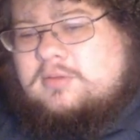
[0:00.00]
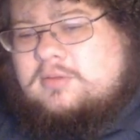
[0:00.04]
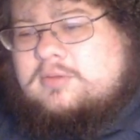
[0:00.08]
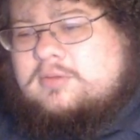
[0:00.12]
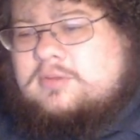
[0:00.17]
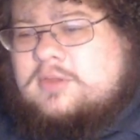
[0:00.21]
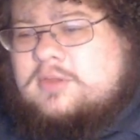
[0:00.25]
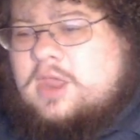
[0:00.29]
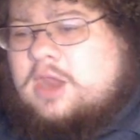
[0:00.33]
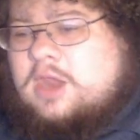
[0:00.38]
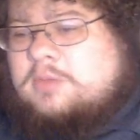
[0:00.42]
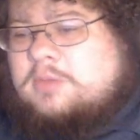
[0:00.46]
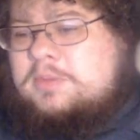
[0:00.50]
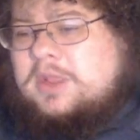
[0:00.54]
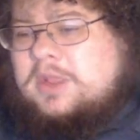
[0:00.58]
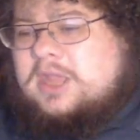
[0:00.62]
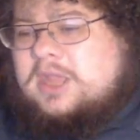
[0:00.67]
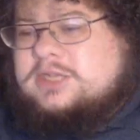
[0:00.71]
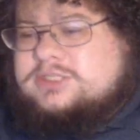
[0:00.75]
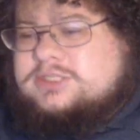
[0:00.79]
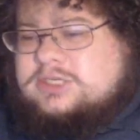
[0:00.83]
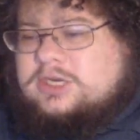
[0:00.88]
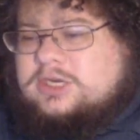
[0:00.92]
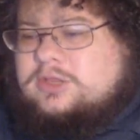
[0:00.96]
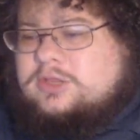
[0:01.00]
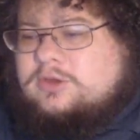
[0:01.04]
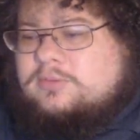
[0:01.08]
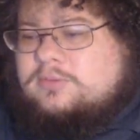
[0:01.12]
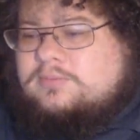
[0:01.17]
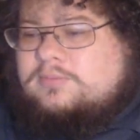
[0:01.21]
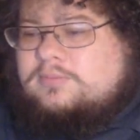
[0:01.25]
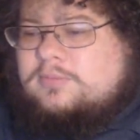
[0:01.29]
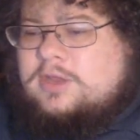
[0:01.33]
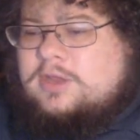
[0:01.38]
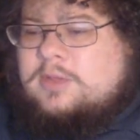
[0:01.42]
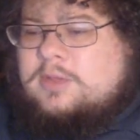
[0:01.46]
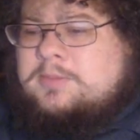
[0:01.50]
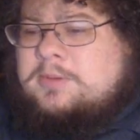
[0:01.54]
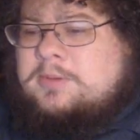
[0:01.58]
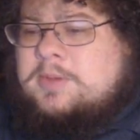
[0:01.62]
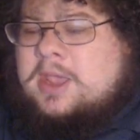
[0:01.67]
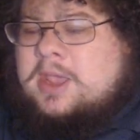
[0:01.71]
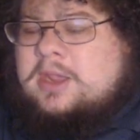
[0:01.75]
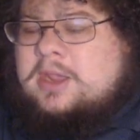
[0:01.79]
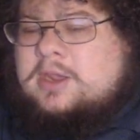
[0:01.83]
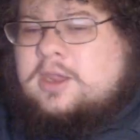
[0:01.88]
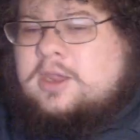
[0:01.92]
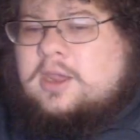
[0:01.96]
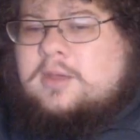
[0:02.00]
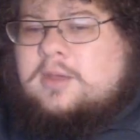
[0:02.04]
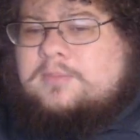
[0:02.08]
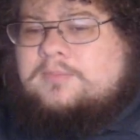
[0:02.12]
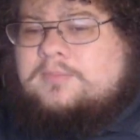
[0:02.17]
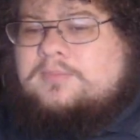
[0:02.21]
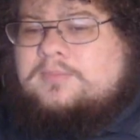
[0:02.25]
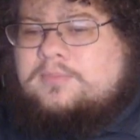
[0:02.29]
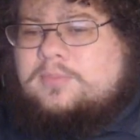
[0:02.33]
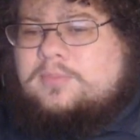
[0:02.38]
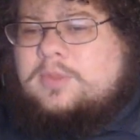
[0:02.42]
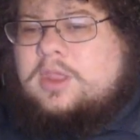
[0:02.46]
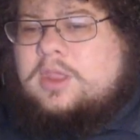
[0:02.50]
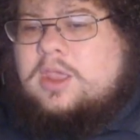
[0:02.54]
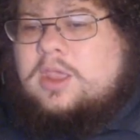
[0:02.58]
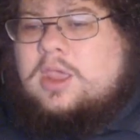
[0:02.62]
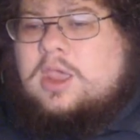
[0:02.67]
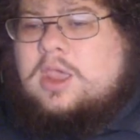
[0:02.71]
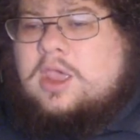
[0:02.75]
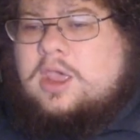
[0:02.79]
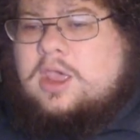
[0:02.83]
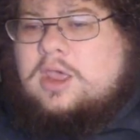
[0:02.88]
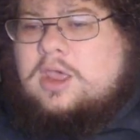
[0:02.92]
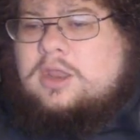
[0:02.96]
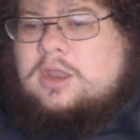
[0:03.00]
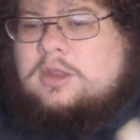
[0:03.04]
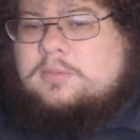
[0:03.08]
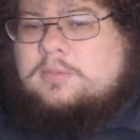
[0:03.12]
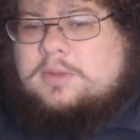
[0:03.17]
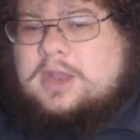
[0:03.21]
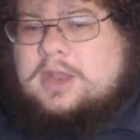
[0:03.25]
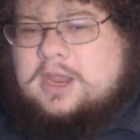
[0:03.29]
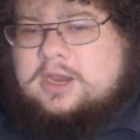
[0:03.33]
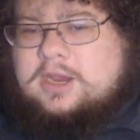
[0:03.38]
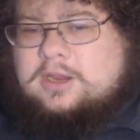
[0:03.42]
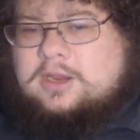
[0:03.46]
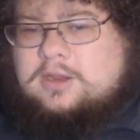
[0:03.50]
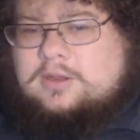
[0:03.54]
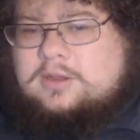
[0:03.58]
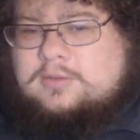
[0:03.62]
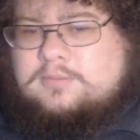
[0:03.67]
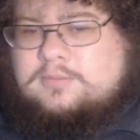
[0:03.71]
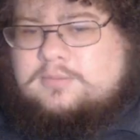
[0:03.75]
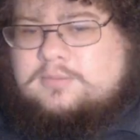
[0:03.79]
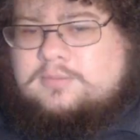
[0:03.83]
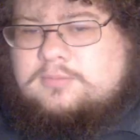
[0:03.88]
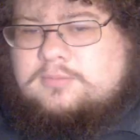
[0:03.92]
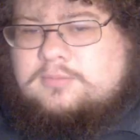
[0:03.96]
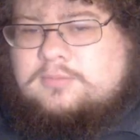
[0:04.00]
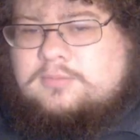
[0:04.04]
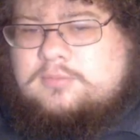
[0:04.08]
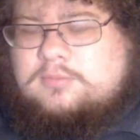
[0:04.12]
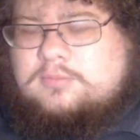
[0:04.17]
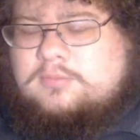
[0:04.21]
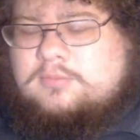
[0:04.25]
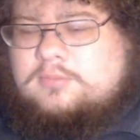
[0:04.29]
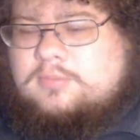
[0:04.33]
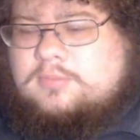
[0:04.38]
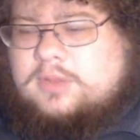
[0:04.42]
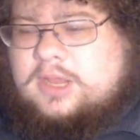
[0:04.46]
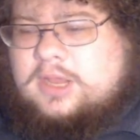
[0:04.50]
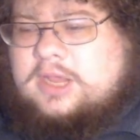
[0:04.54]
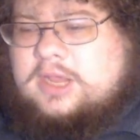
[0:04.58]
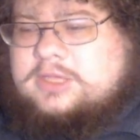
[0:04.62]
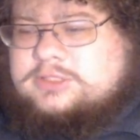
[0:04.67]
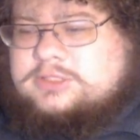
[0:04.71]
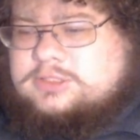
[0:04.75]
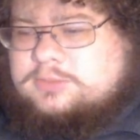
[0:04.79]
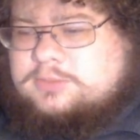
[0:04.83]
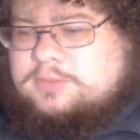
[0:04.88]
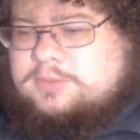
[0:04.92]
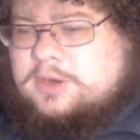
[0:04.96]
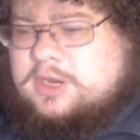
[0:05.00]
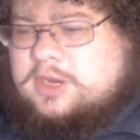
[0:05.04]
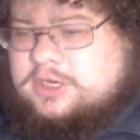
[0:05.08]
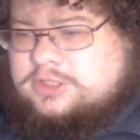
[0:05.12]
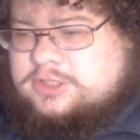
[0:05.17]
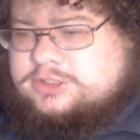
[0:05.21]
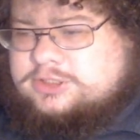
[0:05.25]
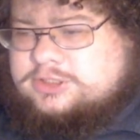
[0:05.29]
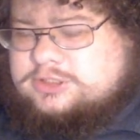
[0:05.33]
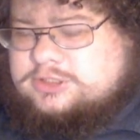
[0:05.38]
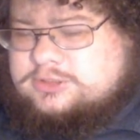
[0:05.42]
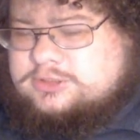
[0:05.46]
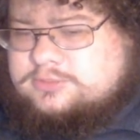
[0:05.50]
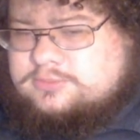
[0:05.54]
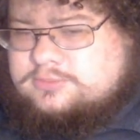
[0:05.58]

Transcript: a planchet either. Let me back up. The blanks are punched.